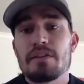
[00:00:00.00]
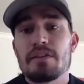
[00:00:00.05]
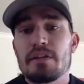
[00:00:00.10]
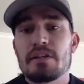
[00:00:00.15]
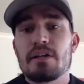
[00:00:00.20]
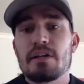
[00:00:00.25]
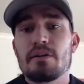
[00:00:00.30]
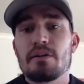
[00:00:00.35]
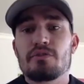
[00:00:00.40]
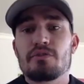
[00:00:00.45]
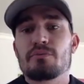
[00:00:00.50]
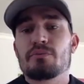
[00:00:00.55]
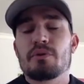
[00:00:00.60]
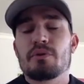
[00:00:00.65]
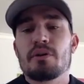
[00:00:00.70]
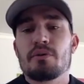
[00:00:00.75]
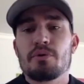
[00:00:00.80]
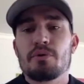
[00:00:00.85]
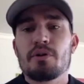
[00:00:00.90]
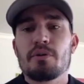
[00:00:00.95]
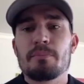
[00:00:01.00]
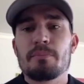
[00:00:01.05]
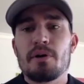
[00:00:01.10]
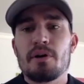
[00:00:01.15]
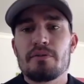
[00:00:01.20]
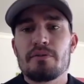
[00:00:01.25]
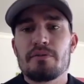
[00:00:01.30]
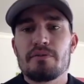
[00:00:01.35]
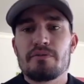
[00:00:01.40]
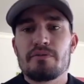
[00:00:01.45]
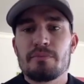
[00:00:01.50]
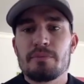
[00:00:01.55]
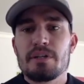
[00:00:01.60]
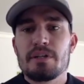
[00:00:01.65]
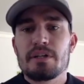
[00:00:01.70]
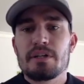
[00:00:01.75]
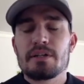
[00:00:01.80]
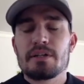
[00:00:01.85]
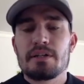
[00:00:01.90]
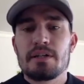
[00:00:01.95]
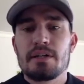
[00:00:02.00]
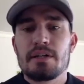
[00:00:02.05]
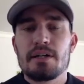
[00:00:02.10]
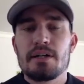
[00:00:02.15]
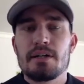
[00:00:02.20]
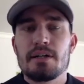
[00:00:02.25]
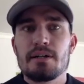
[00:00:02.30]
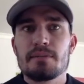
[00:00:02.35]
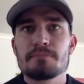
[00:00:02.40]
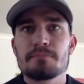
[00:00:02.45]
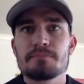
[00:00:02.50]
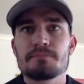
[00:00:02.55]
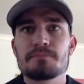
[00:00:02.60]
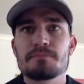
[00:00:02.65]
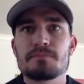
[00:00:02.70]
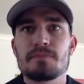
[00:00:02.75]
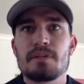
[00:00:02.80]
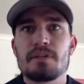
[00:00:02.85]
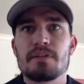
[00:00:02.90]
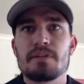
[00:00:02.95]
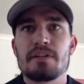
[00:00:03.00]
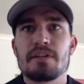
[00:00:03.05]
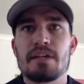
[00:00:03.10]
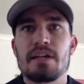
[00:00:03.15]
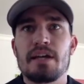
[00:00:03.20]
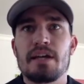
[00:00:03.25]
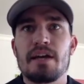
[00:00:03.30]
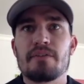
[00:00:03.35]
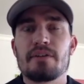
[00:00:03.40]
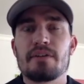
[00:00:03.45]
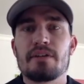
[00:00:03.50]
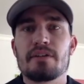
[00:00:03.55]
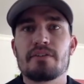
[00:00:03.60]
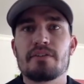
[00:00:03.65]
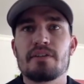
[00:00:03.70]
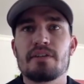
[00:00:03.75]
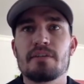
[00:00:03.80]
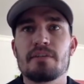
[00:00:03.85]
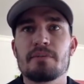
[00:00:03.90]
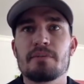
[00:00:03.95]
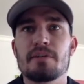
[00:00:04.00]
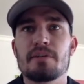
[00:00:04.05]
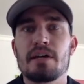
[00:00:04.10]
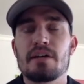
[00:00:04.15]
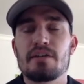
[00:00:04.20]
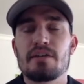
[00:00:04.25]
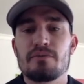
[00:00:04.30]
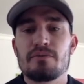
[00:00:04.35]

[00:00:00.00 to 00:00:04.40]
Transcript: think that was a real part of it for me. I think having a team that has a